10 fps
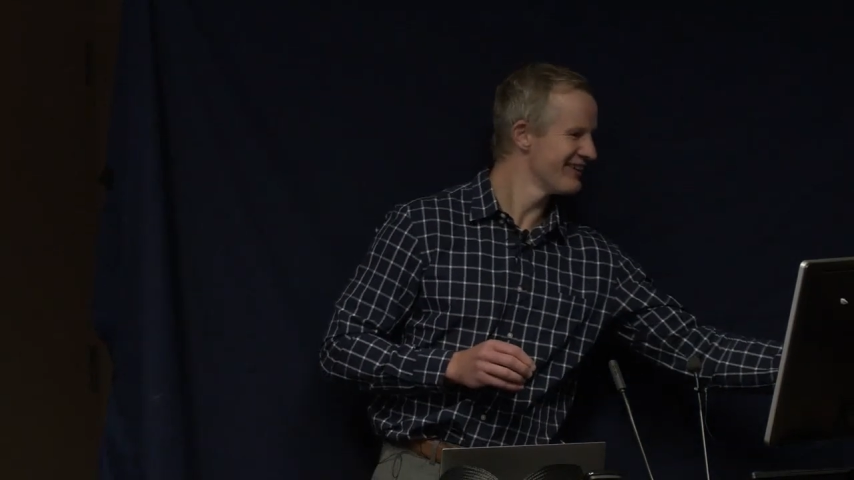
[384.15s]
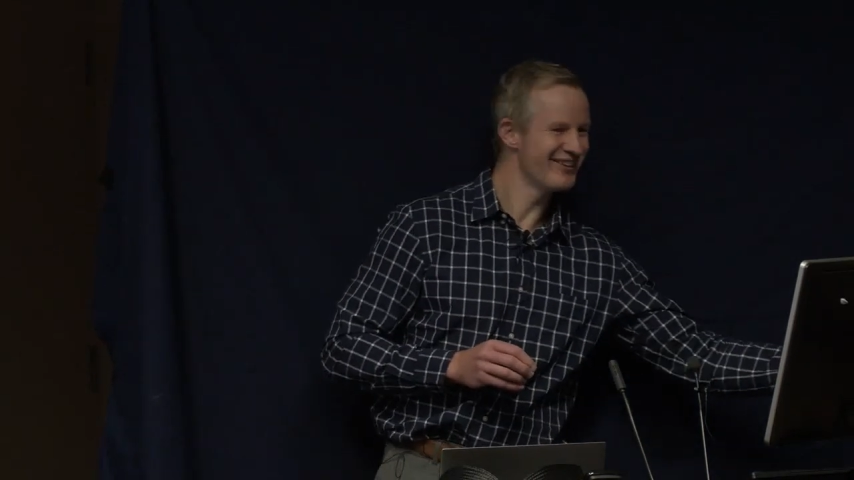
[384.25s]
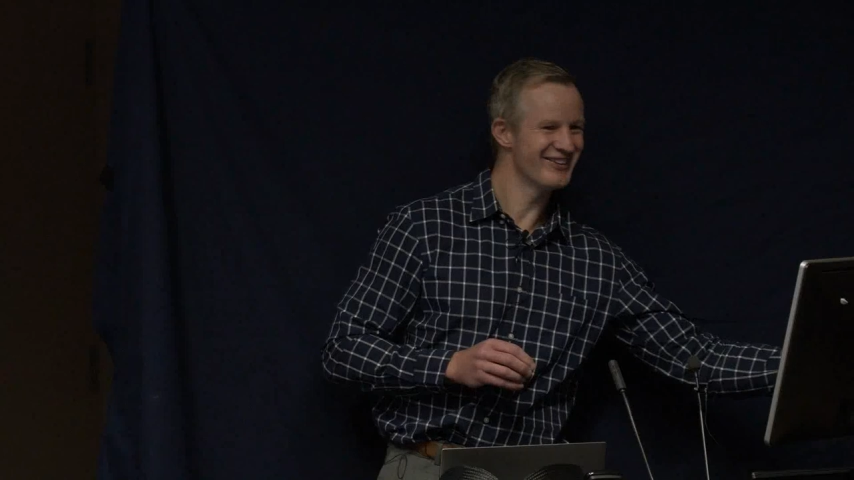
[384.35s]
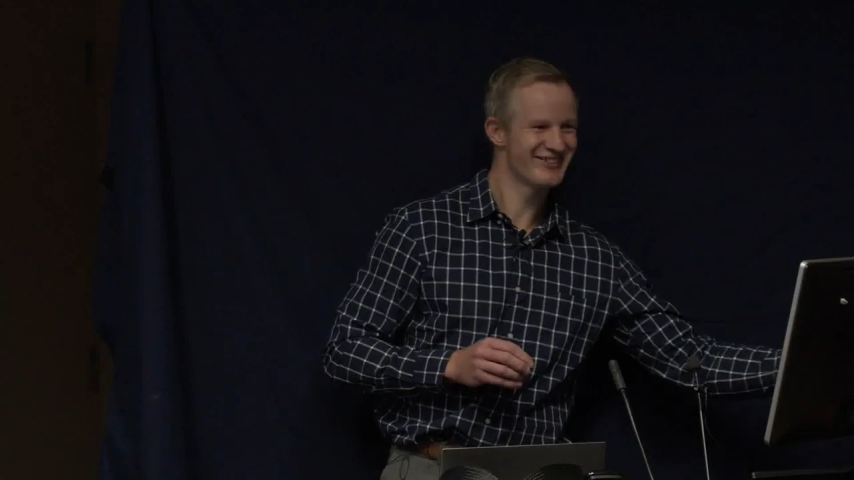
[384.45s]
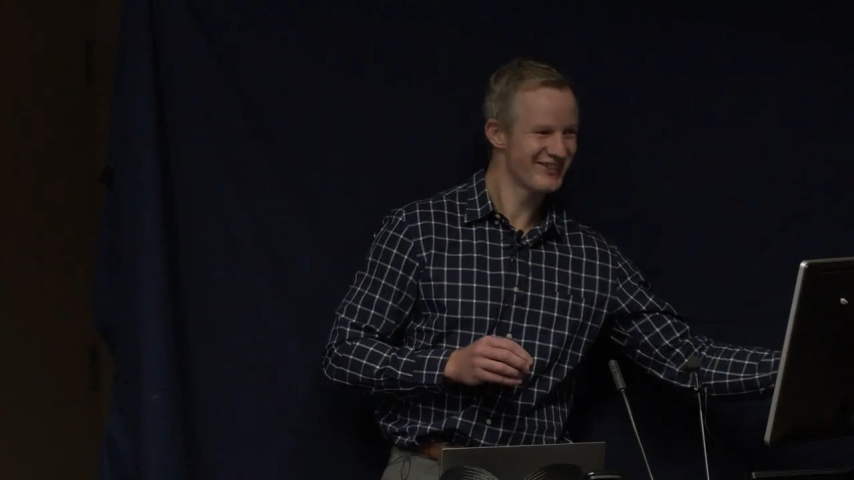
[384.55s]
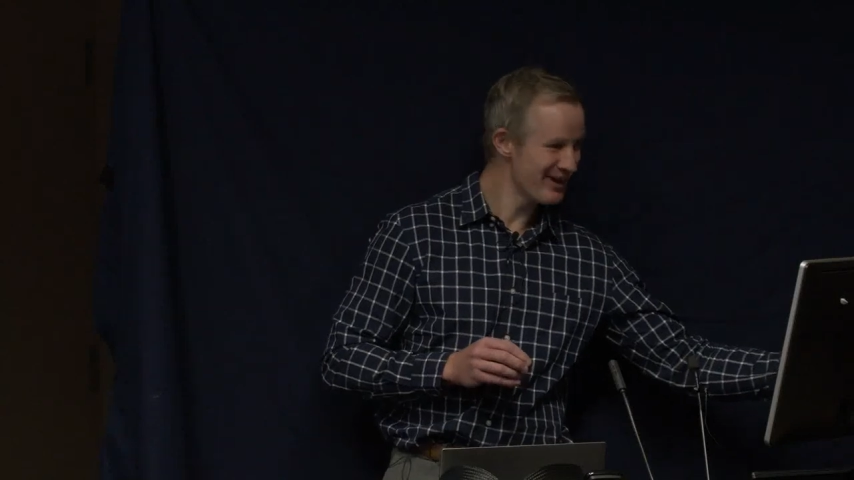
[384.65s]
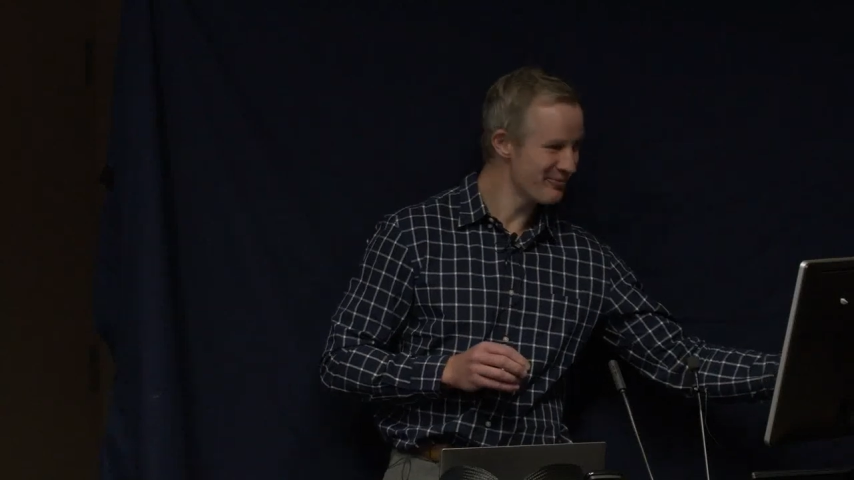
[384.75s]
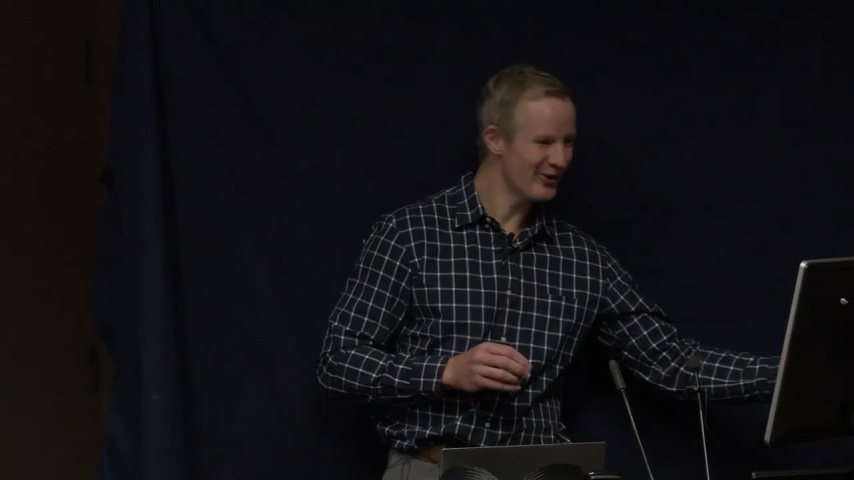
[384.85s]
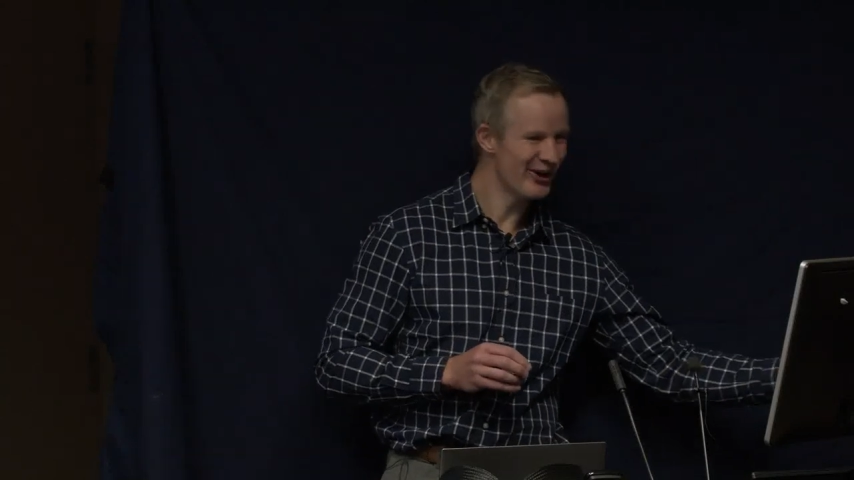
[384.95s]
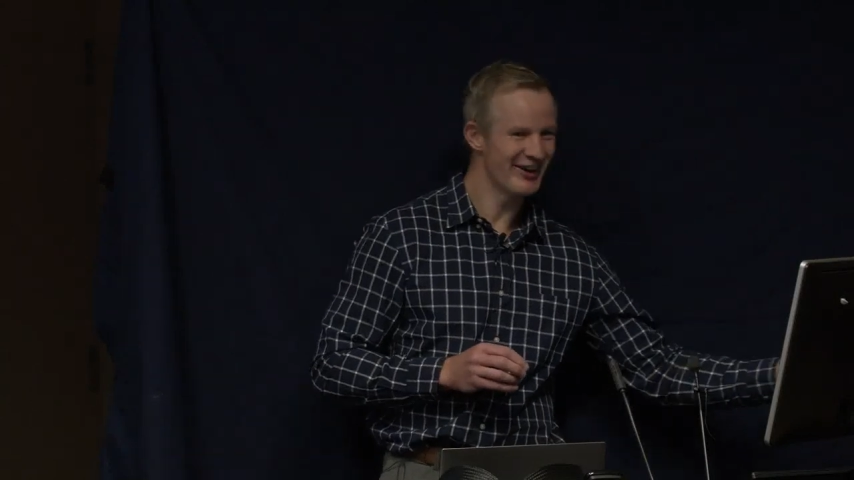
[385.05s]
in the
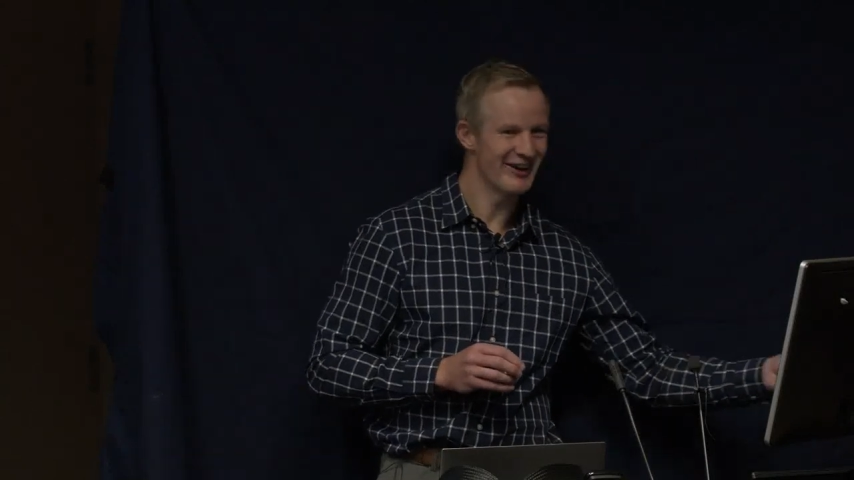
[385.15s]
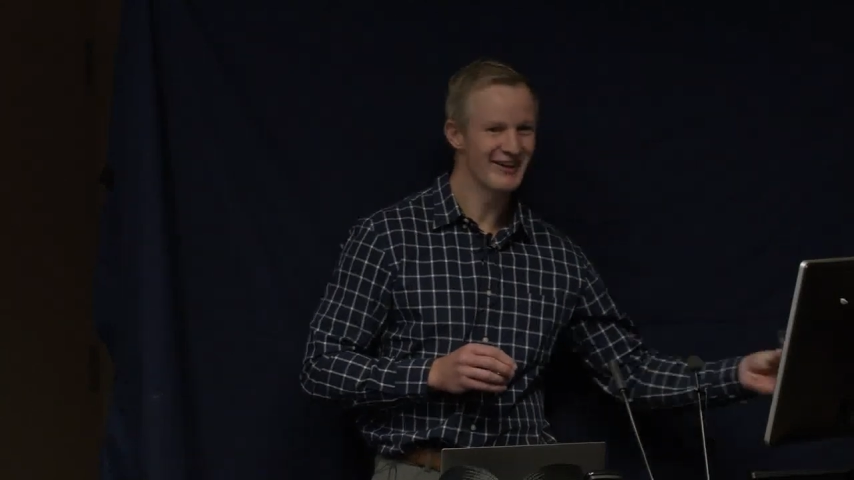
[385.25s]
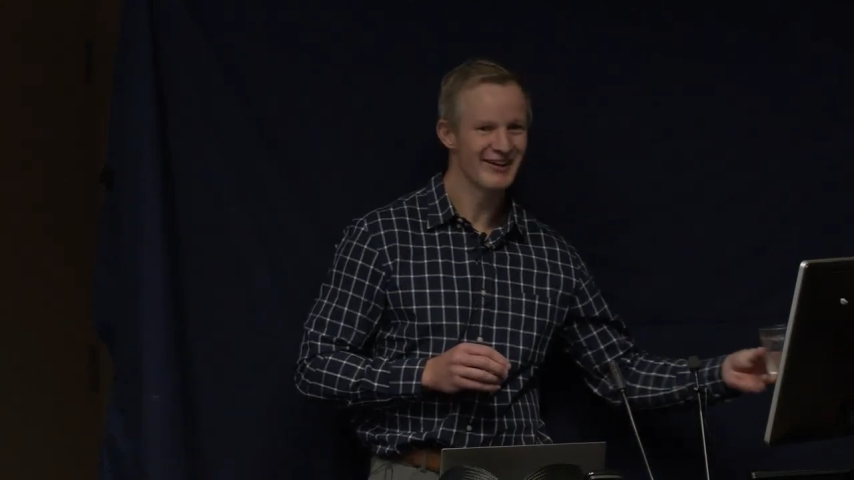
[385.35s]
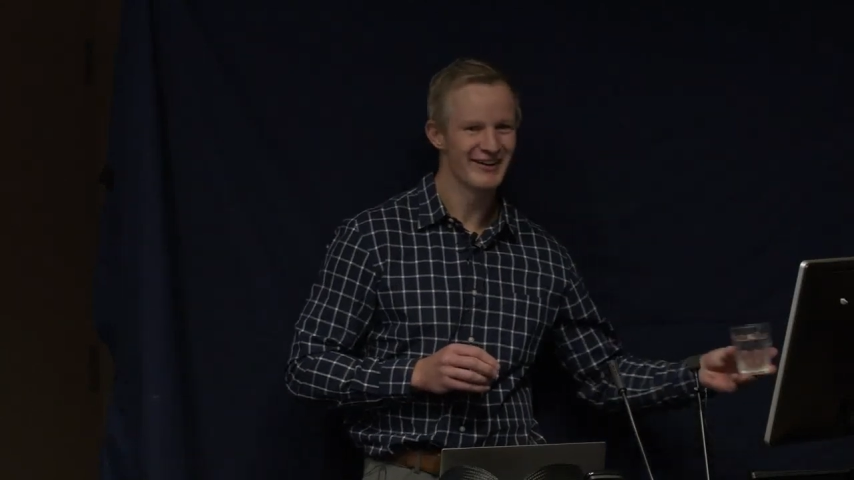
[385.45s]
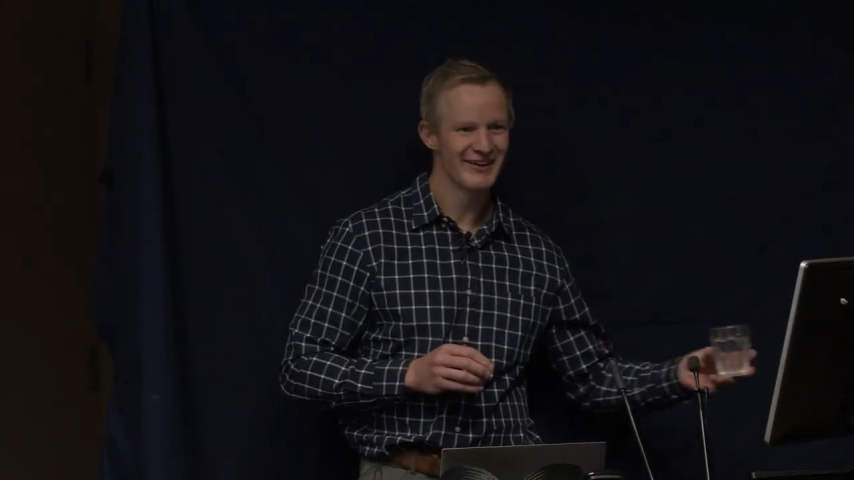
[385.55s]
same way